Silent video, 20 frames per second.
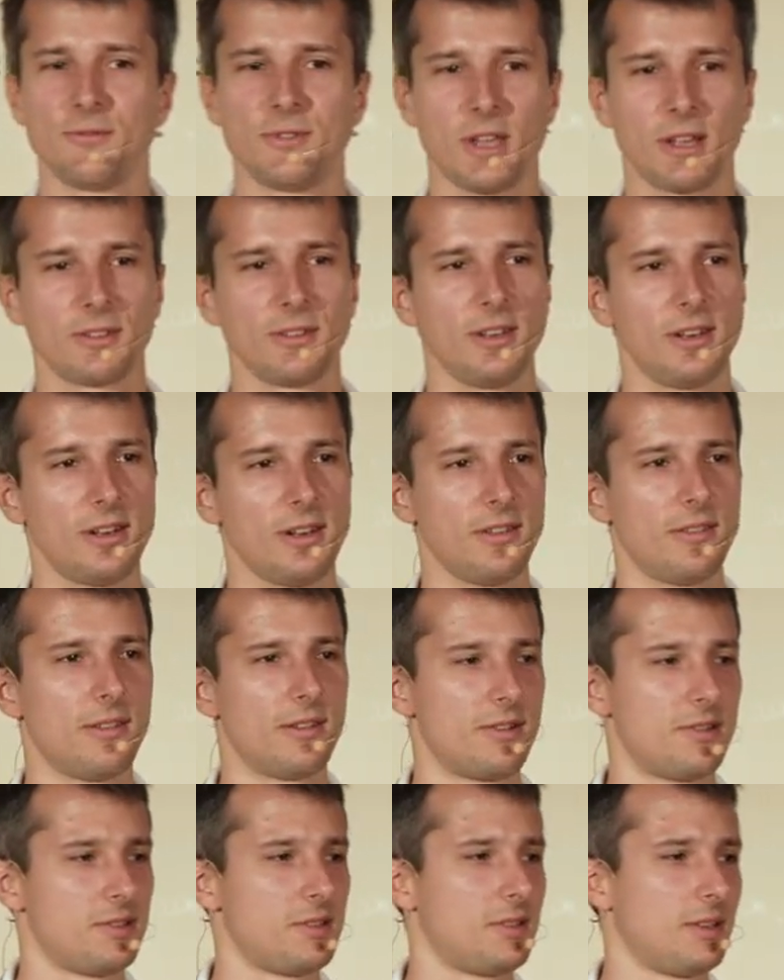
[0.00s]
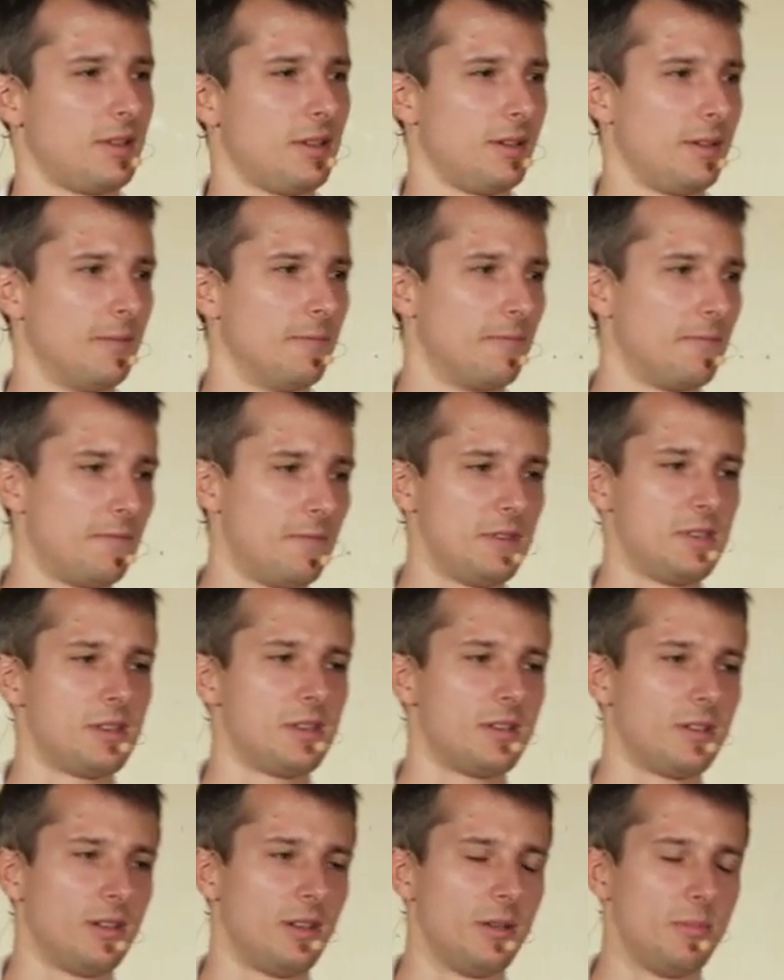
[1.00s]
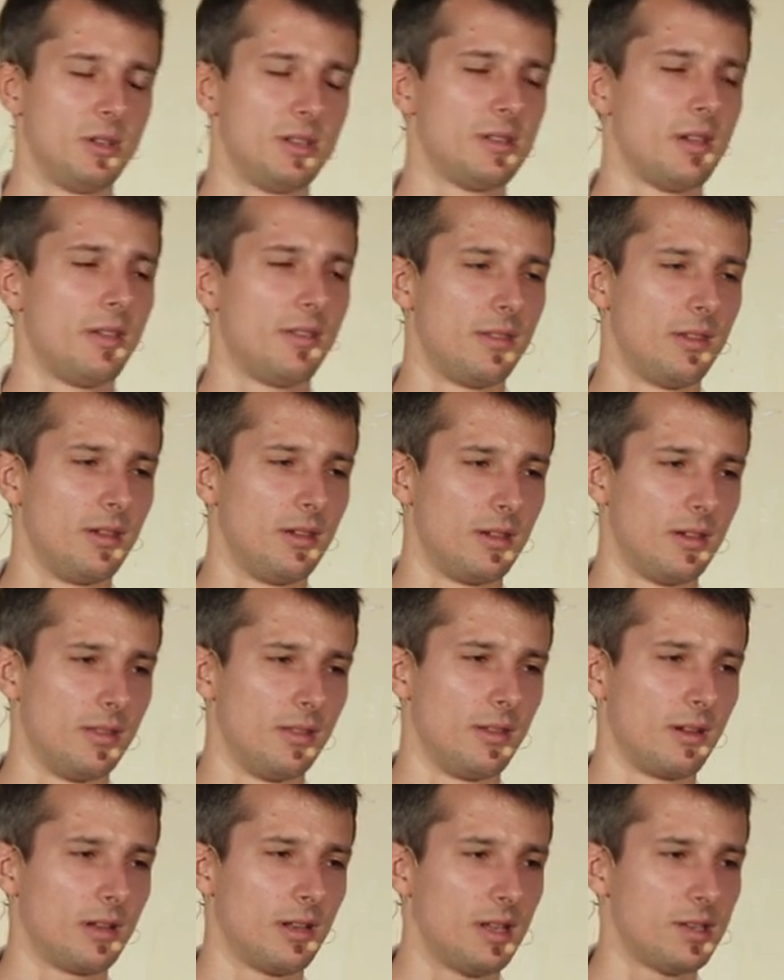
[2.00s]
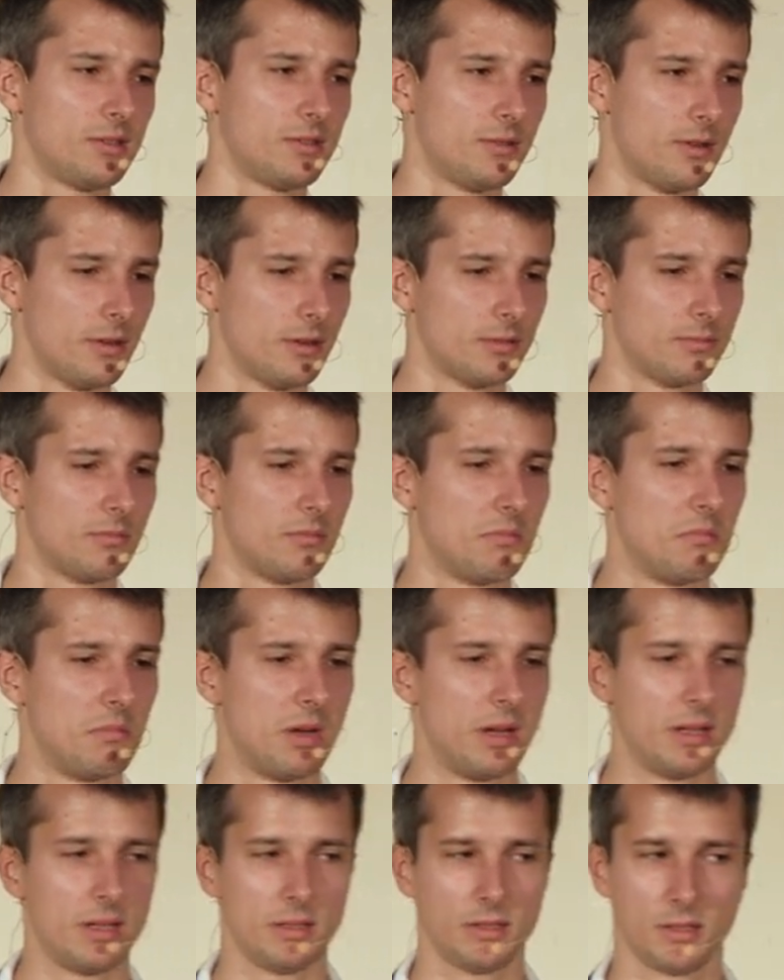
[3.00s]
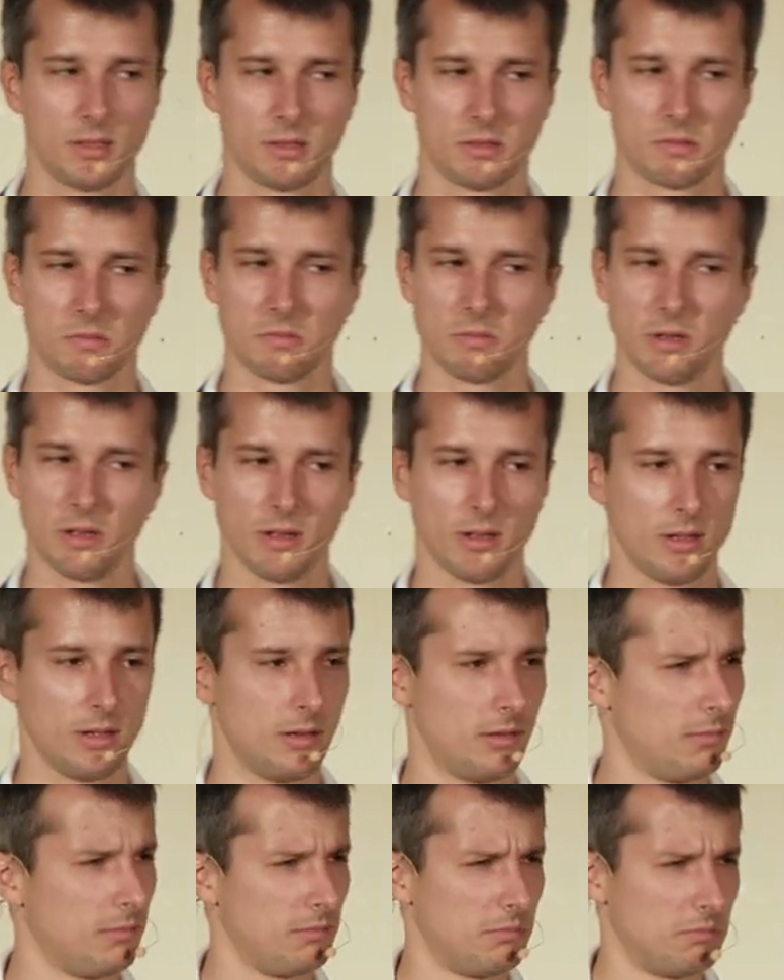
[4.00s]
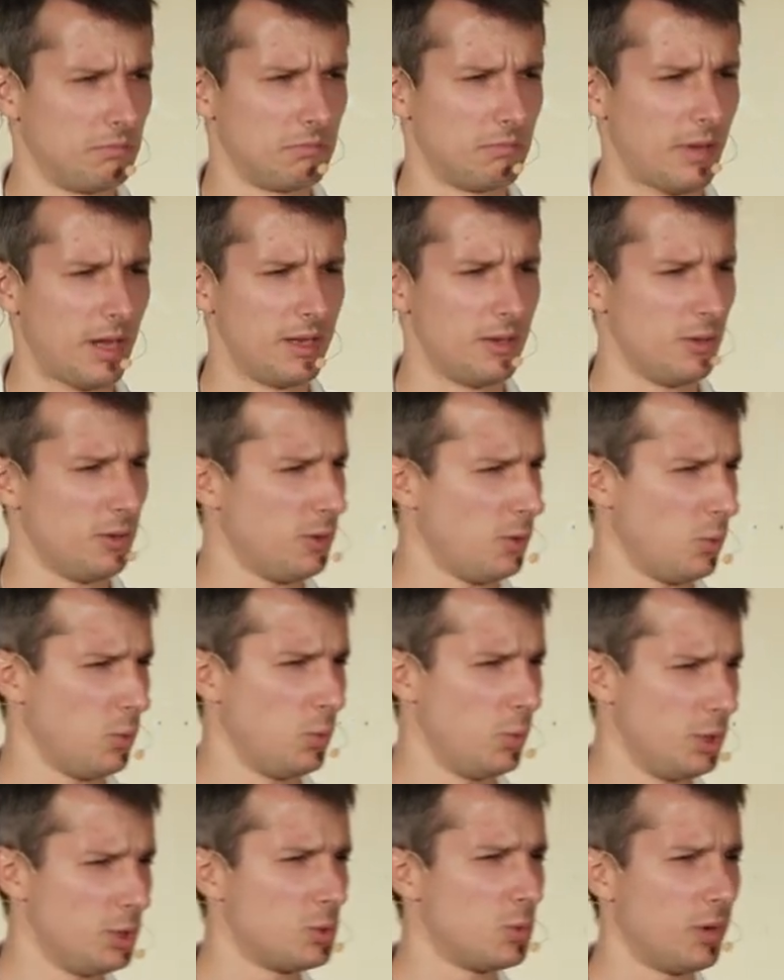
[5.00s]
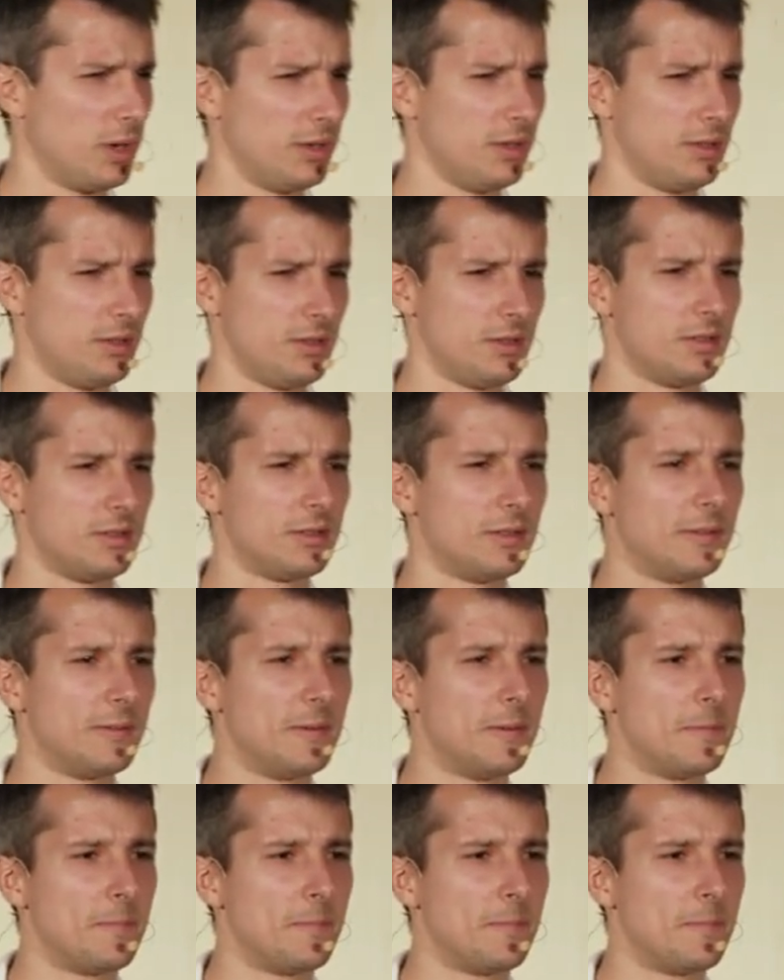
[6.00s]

Technically, there is a physical limit, I think, in the cluster, but um, I don't know which one it is.